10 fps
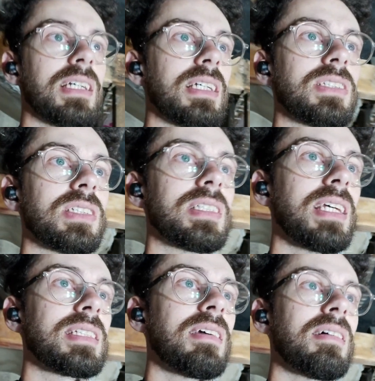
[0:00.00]
It just
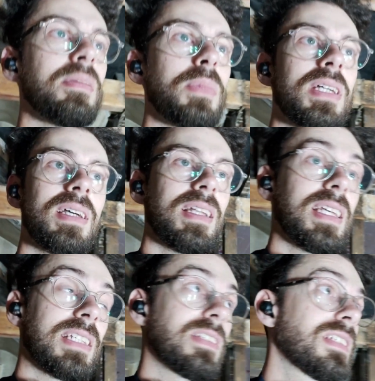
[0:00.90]
takes time, and it
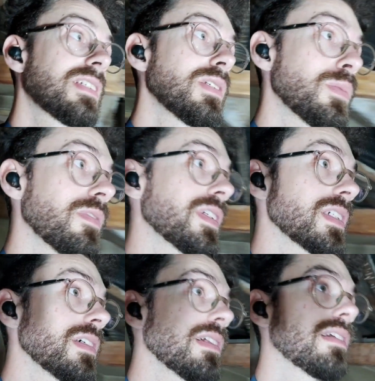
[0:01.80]
is super
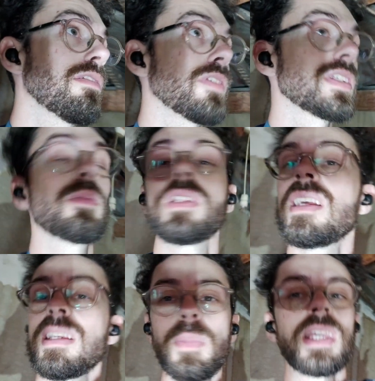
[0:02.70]
physical for someone
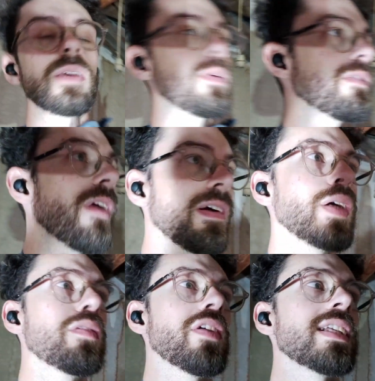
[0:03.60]
like me who is very
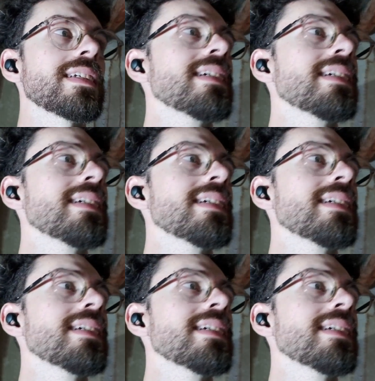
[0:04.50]
unfit.